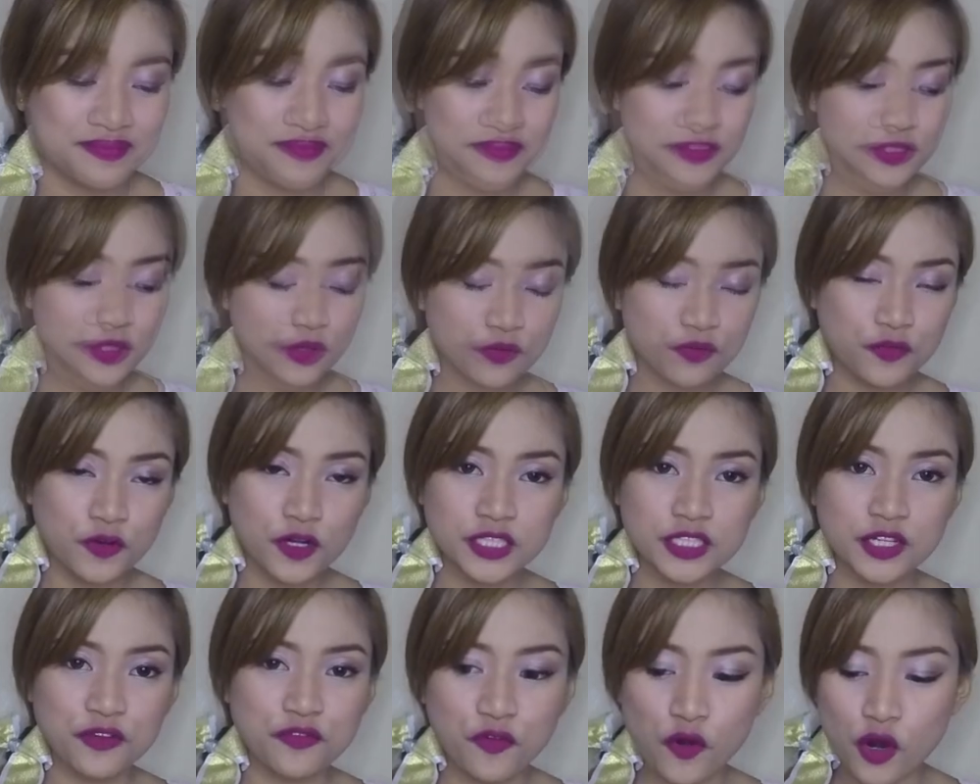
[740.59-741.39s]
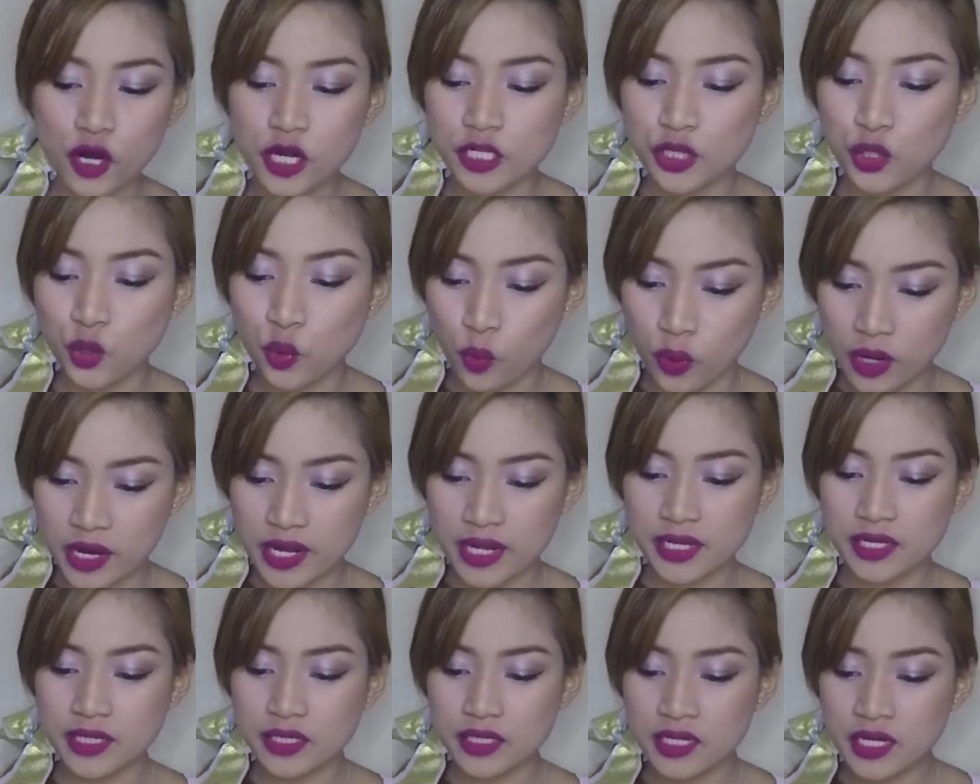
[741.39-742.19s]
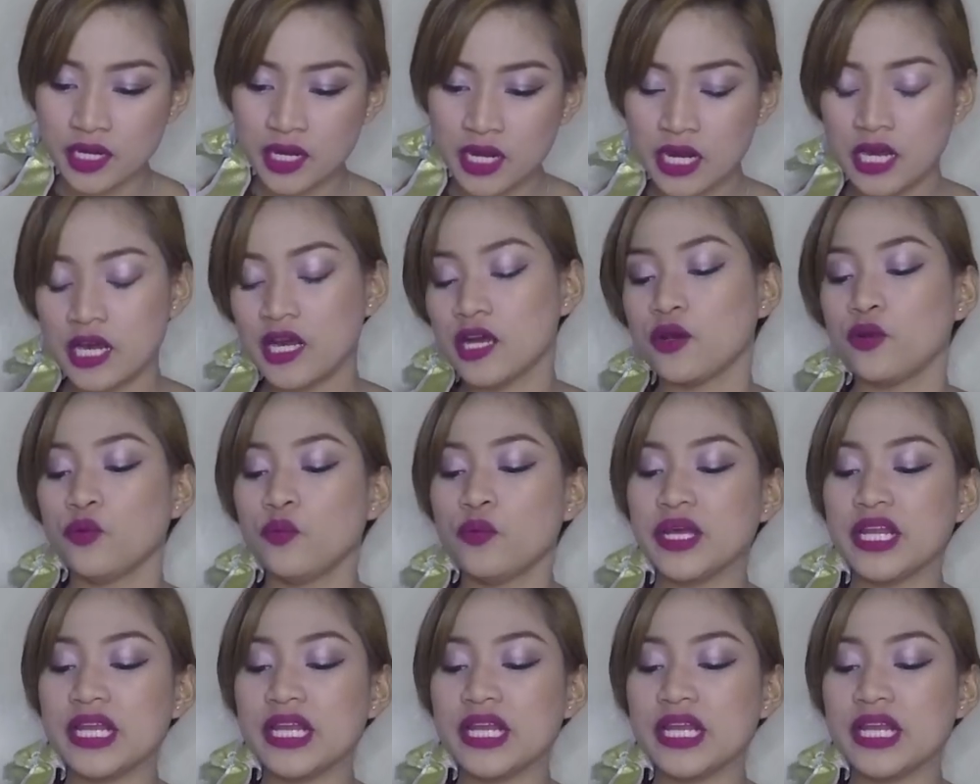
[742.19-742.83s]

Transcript: So, for the fourth one, we